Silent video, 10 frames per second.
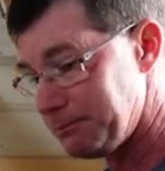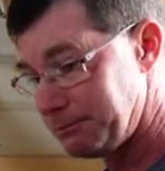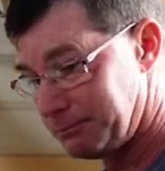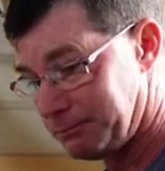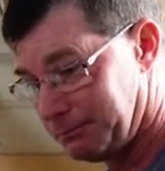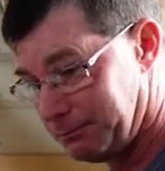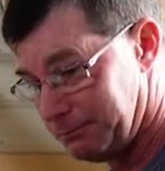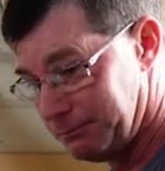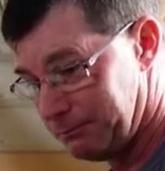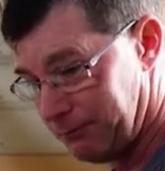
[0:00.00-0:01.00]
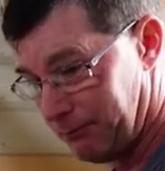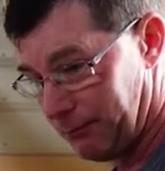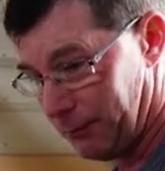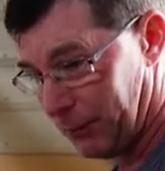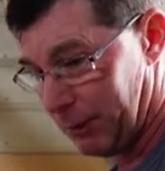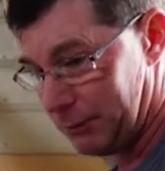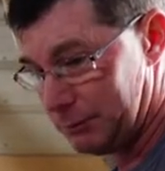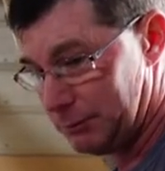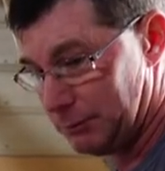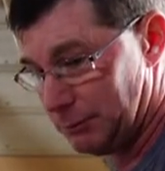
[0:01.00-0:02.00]

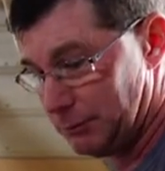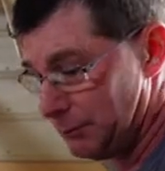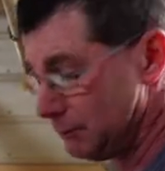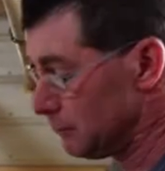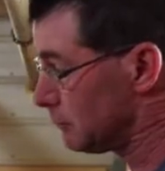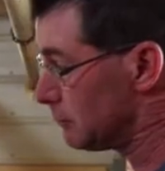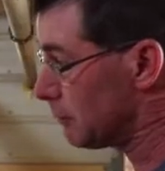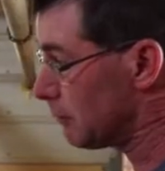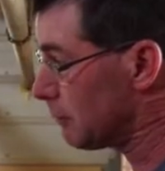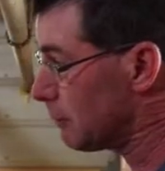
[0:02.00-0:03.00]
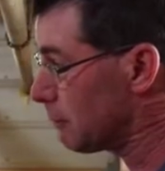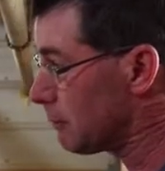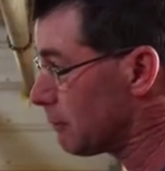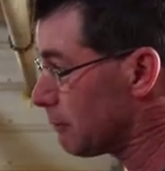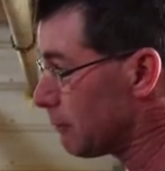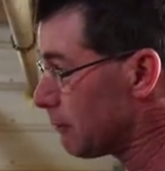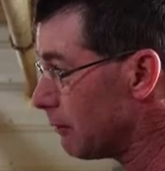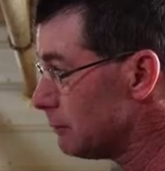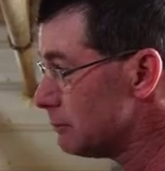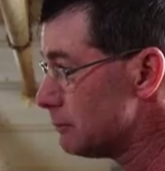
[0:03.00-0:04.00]

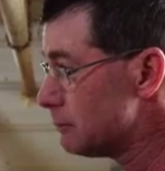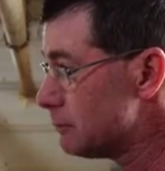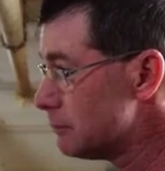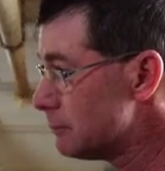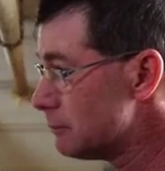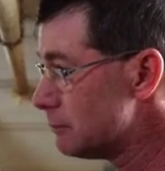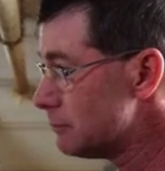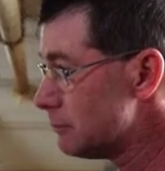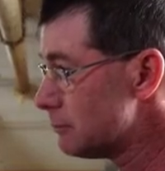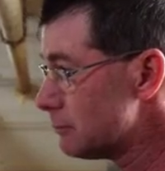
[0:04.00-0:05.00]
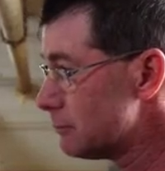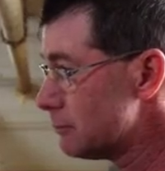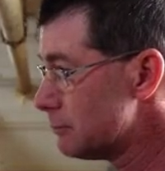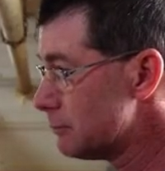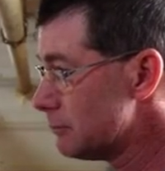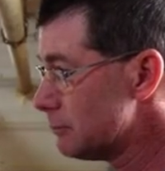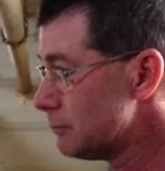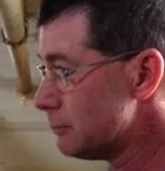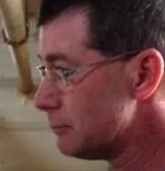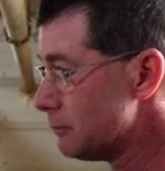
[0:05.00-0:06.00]
(not speaking)